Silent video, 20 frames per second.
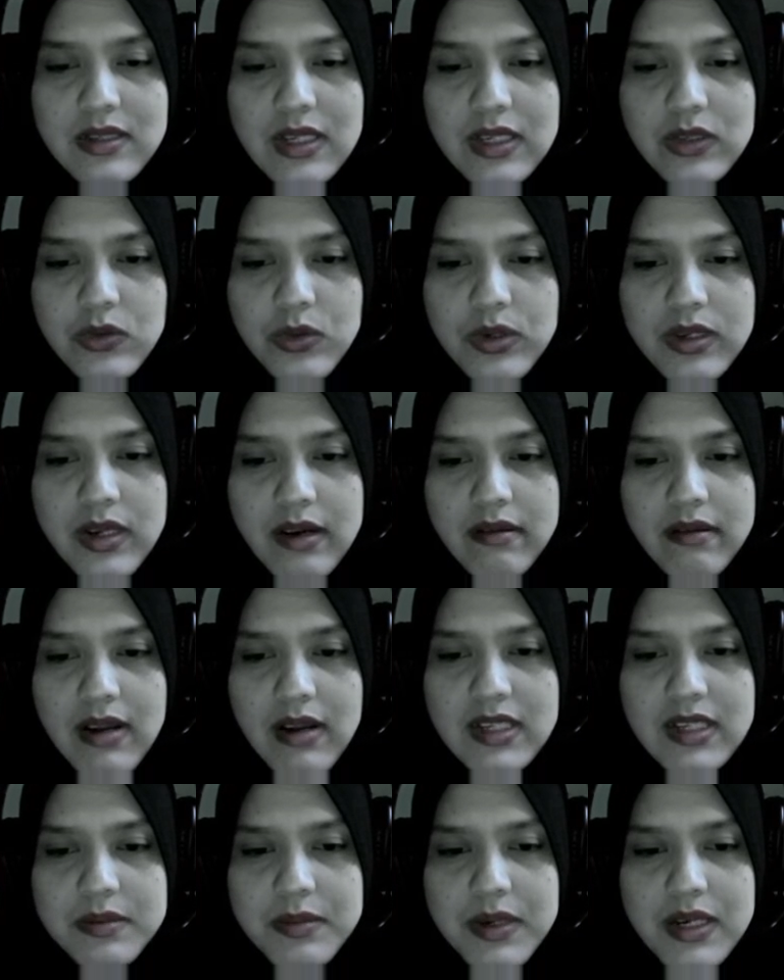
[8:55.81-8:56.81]
sexual
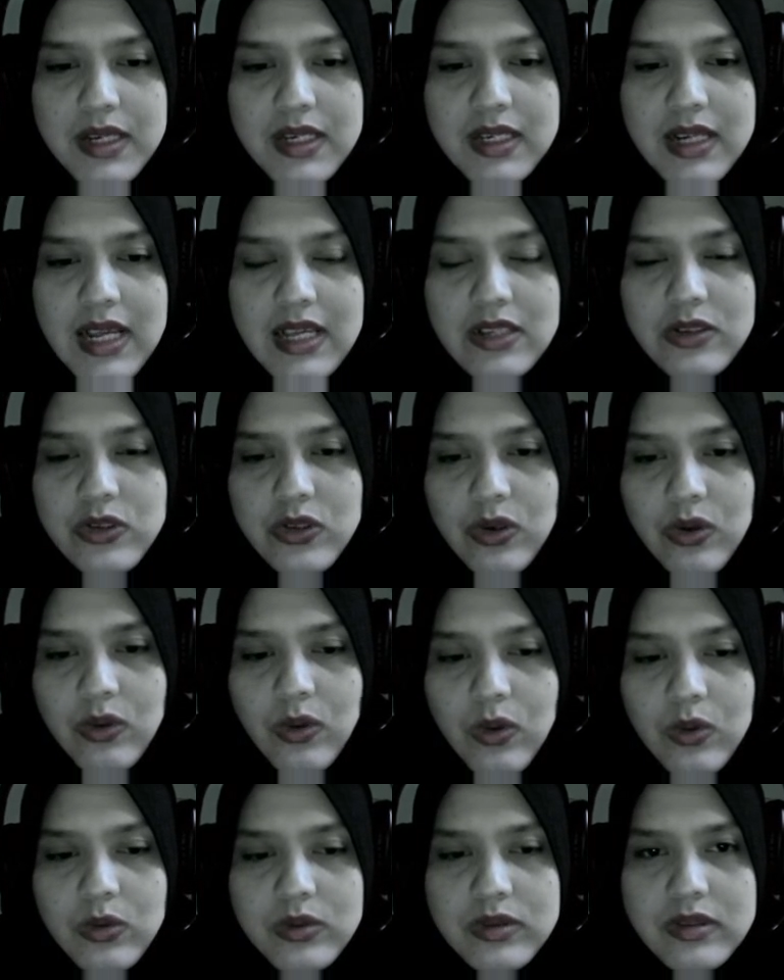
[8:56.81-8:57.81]
harassment and so
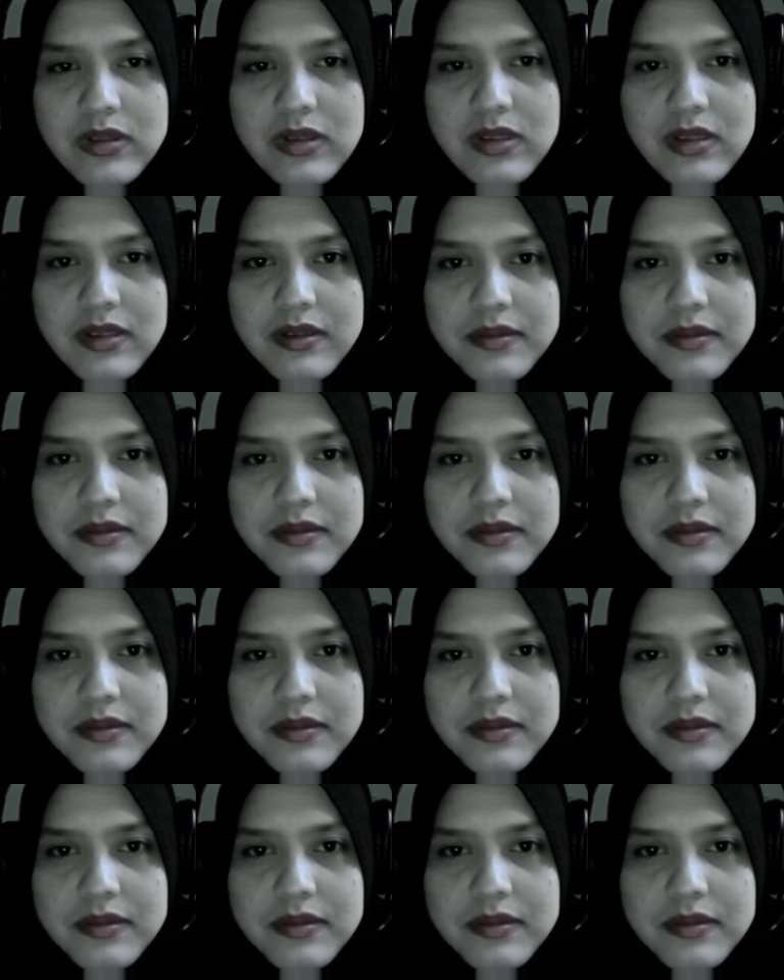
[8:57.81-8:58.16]
on.